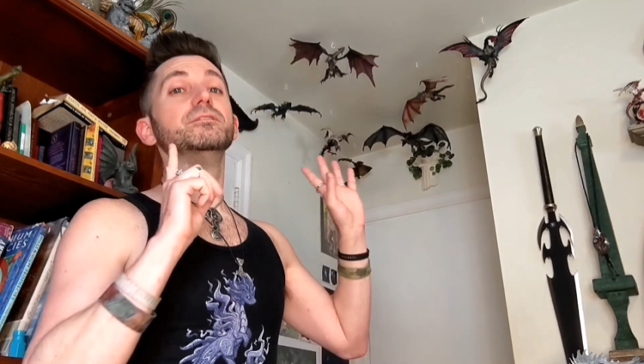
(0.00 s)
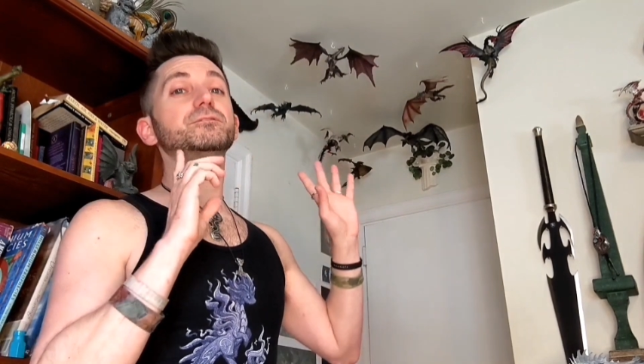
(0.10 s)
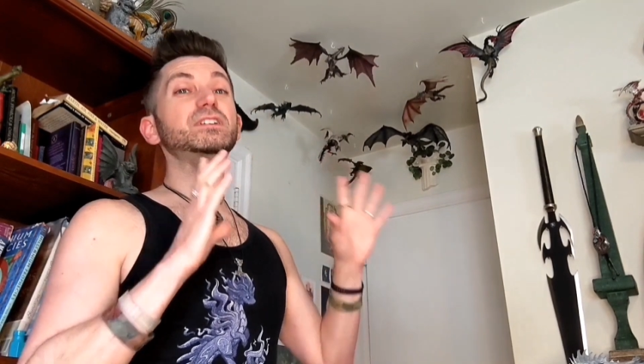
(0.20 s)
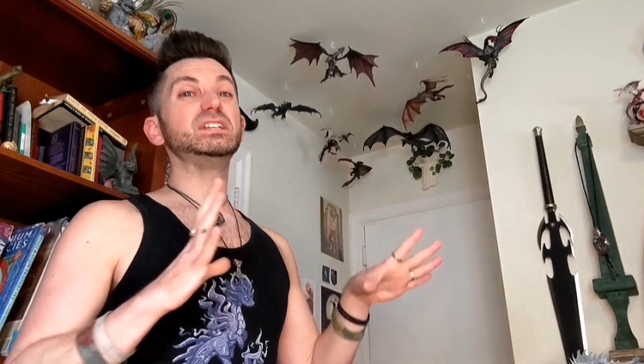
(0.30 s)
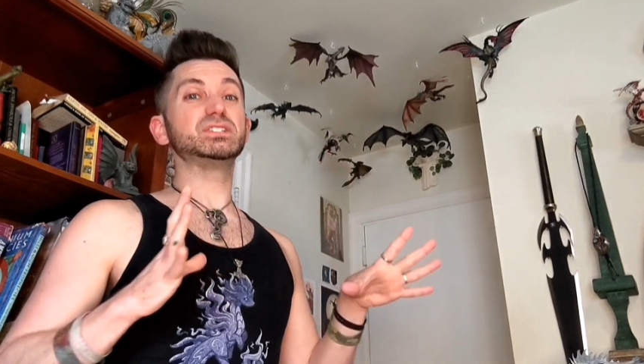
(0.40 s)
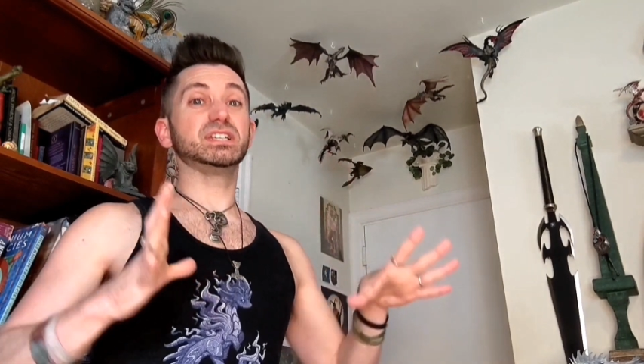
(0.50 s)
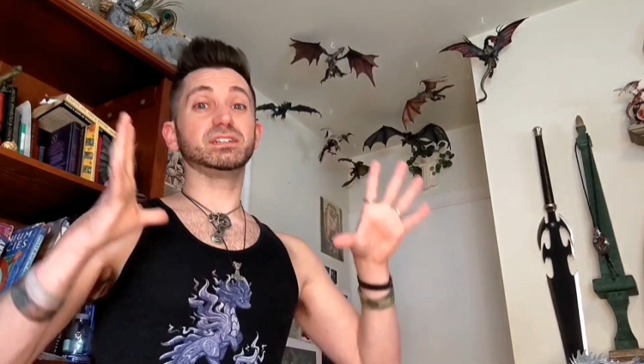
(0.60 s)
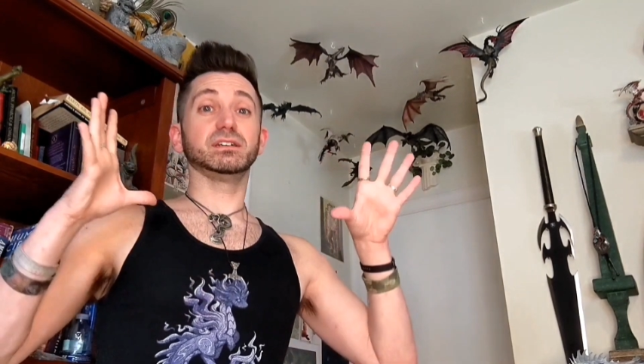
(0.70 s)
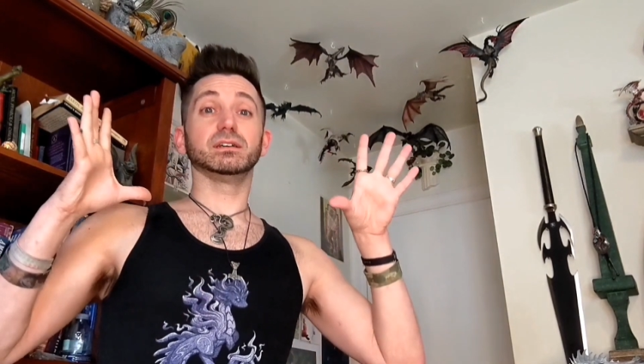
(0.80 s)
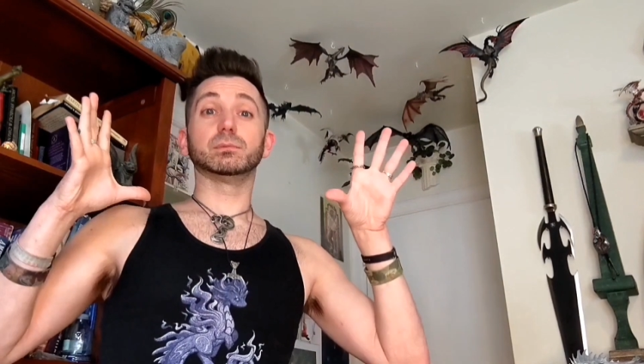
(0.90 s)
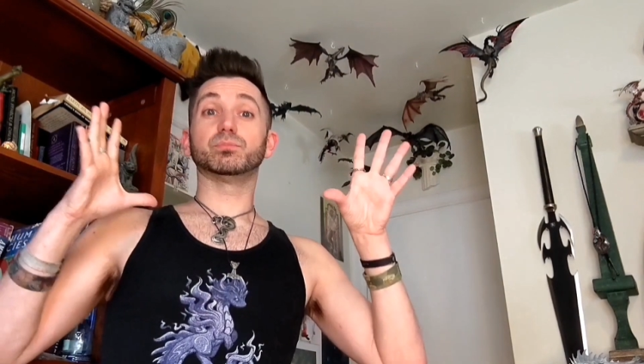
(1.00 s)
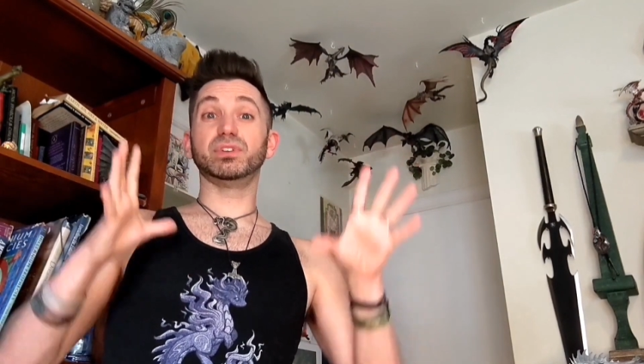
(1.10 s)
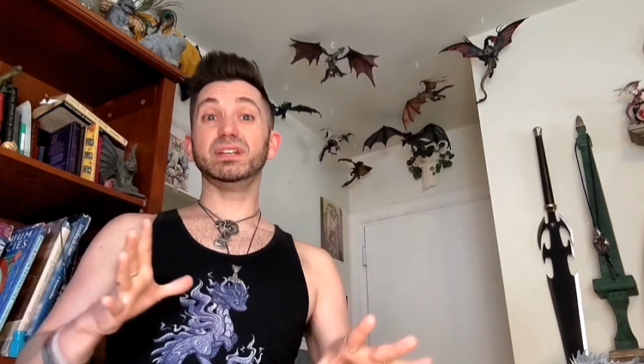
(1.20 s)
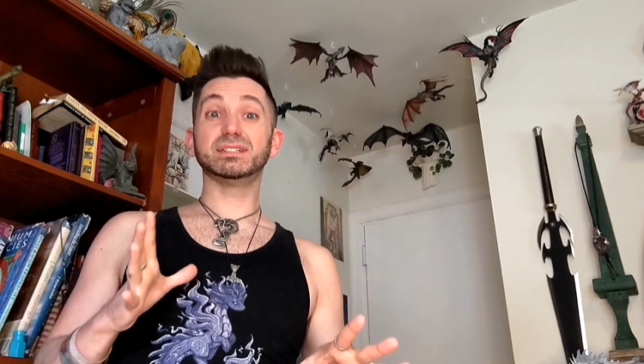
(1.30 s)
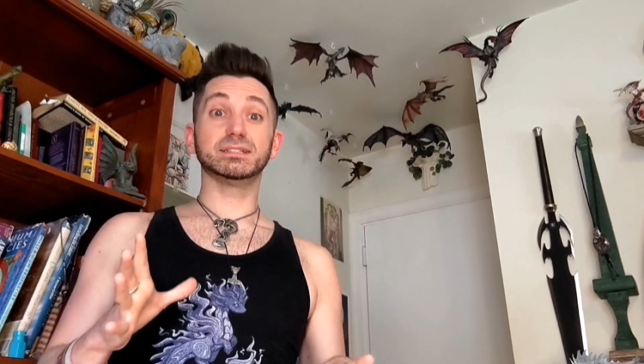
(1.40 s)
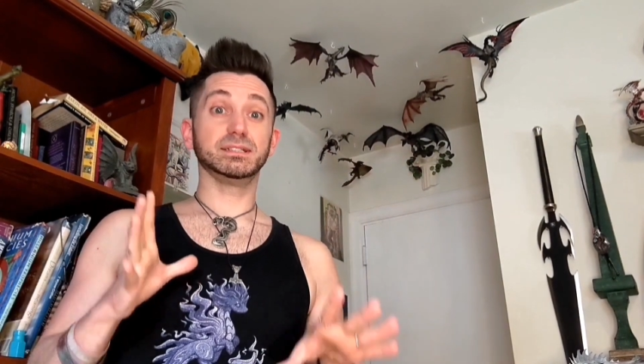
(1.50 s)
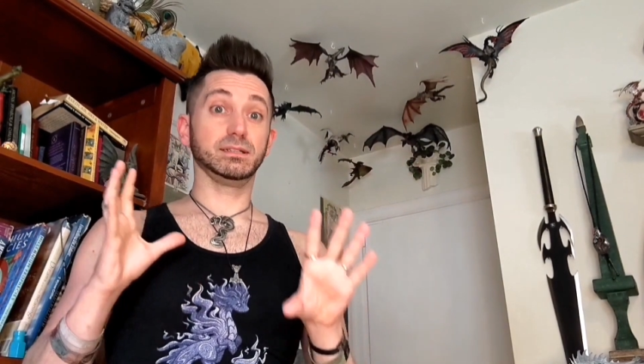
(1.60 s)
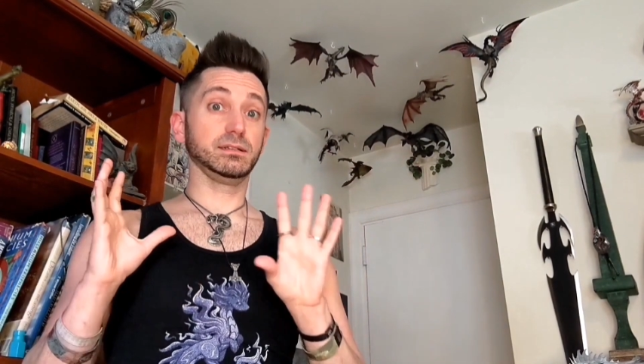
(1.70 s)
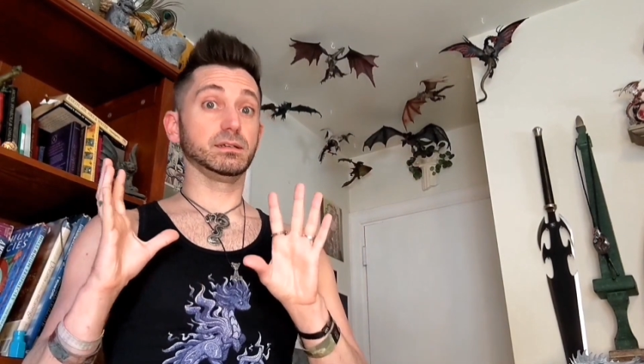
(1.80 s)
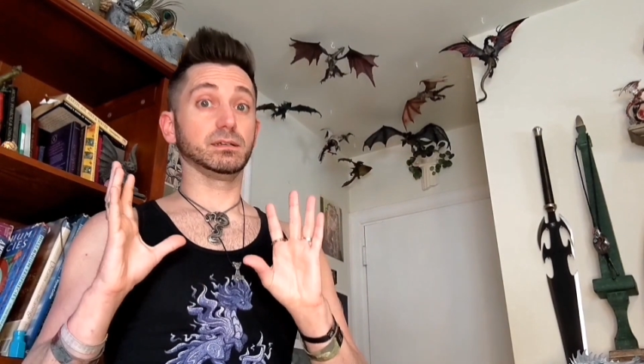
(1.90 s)
finishing pre-existing
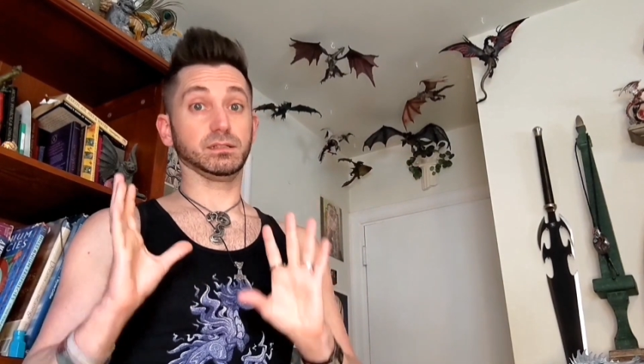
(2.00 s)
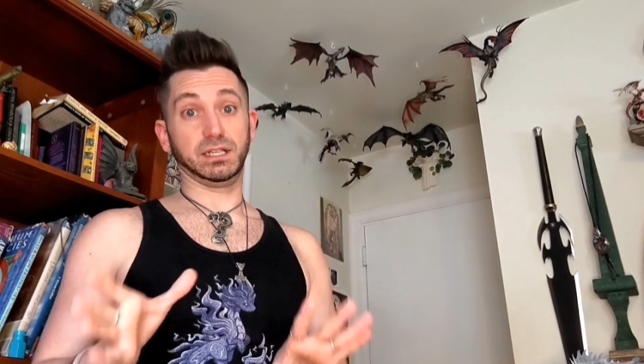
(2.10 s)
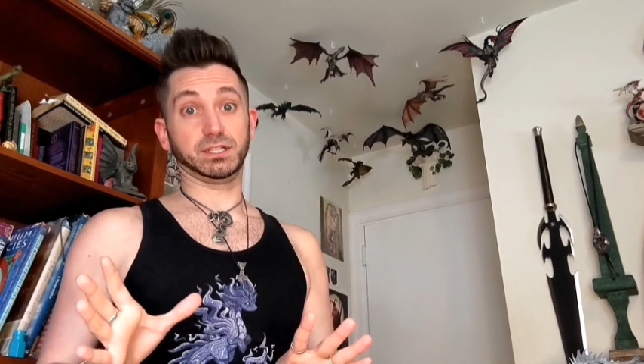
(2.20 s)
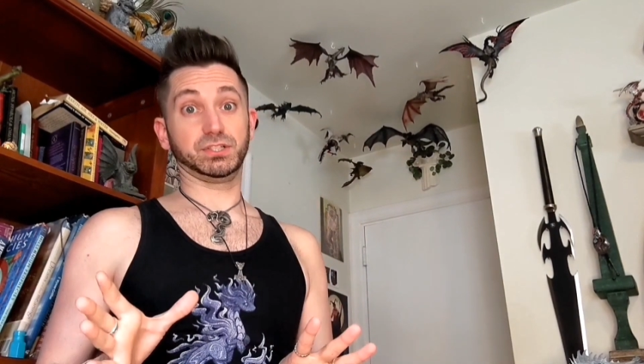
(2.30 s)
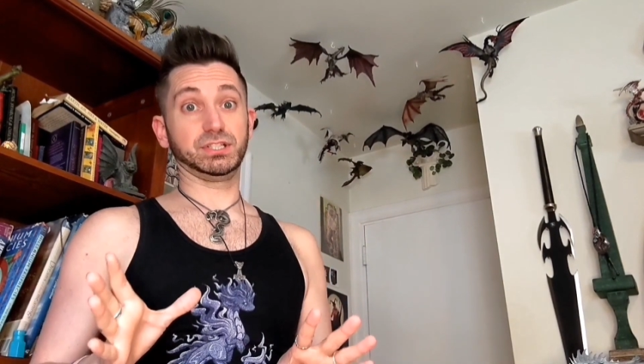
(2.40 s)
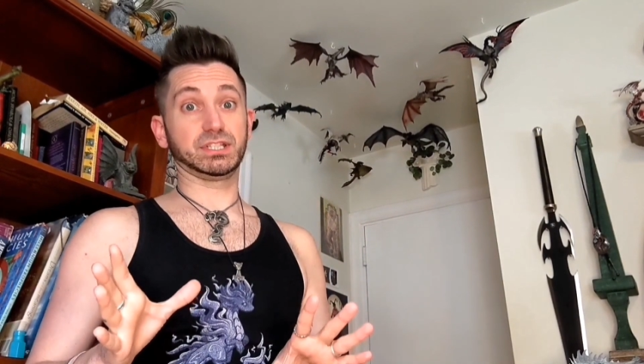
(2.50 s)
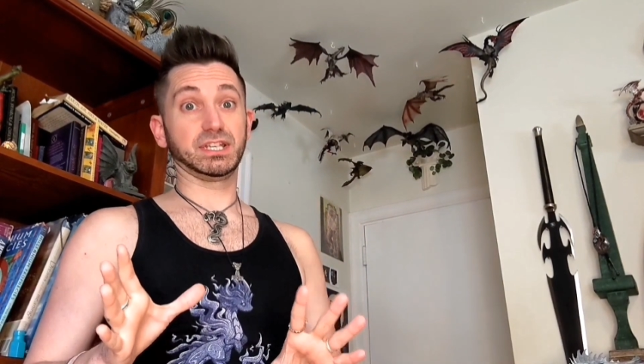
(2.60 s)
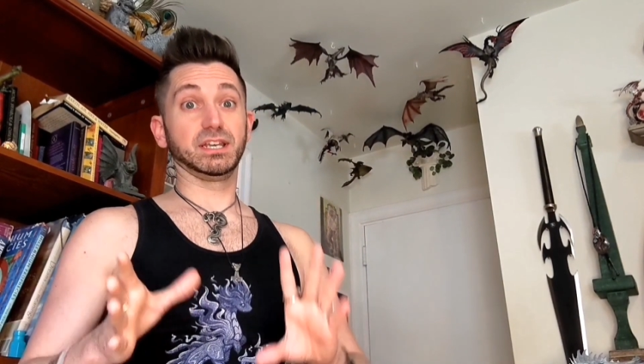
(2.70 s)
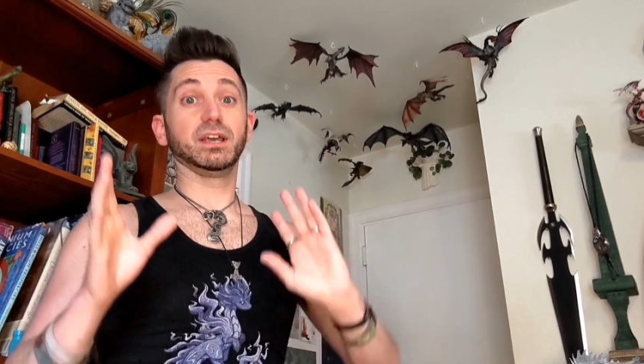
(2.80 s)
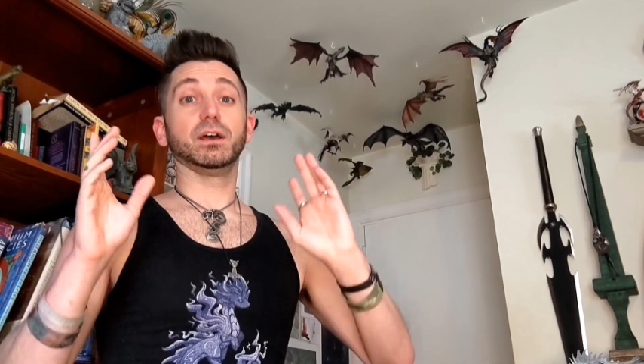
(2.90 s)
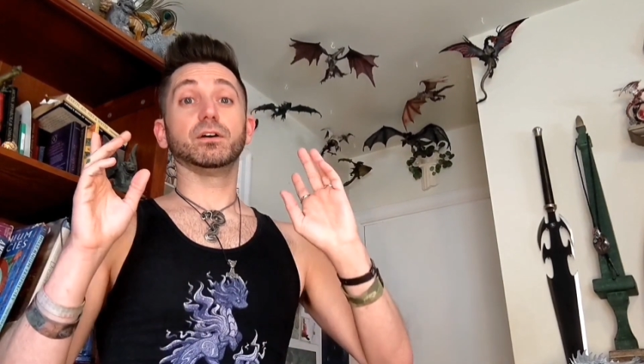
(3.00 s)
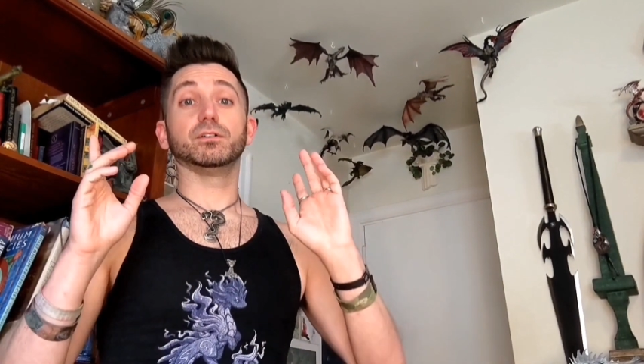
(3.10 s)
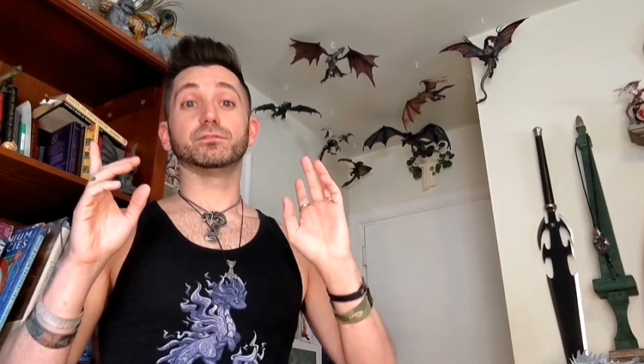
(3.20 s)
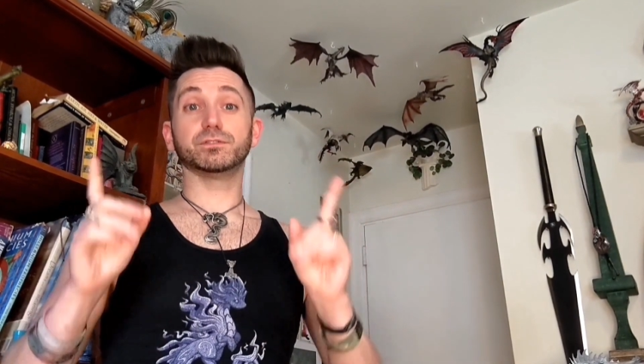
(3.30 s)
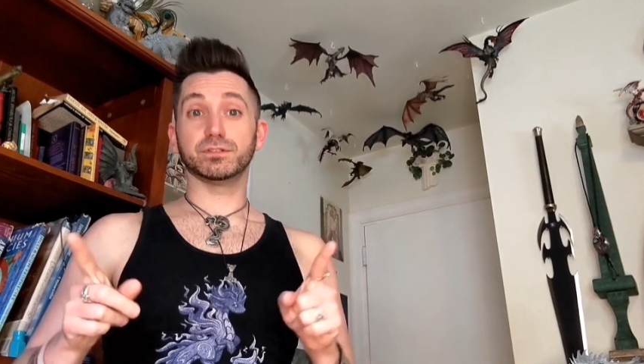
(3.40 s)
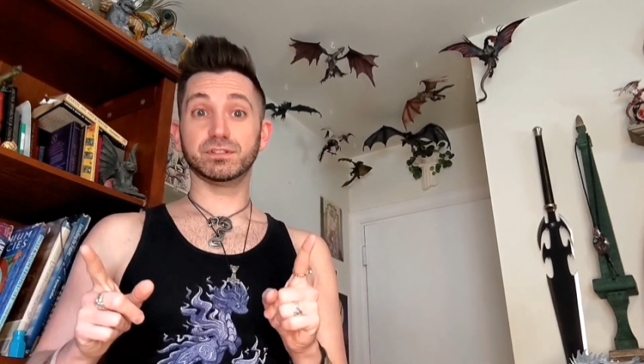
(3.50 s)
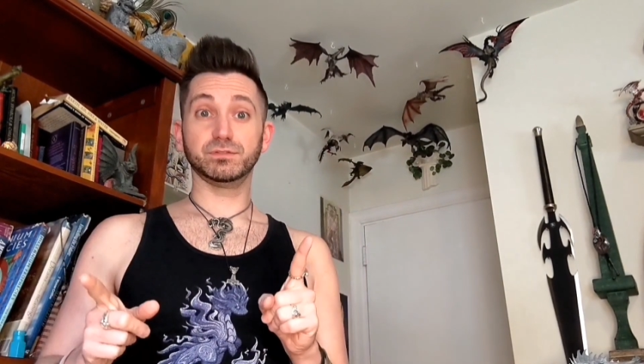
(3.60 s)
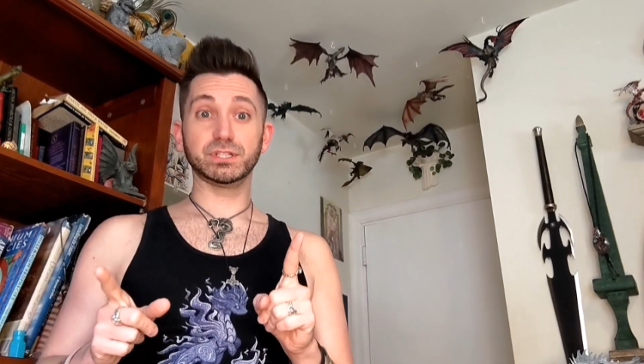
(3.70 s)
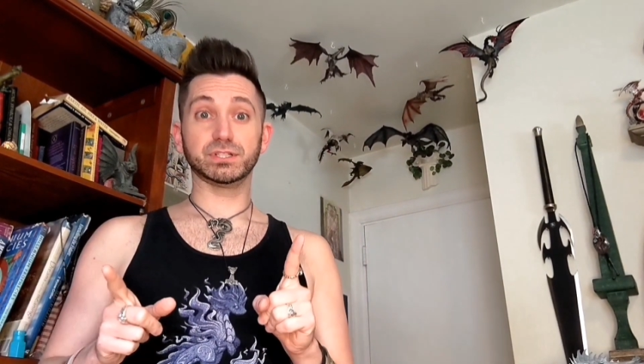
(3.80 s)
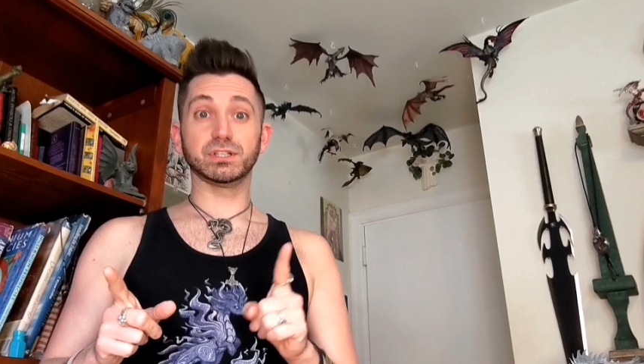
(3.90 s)
collections. First of
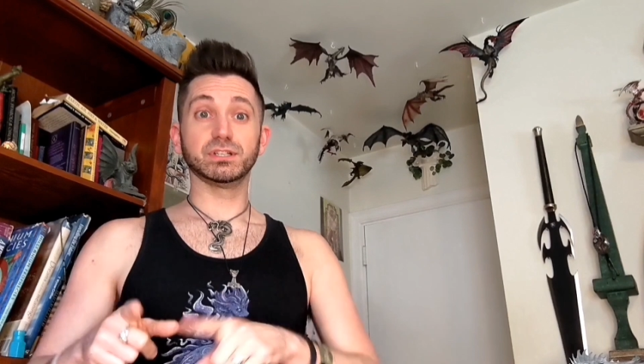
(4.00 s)
which,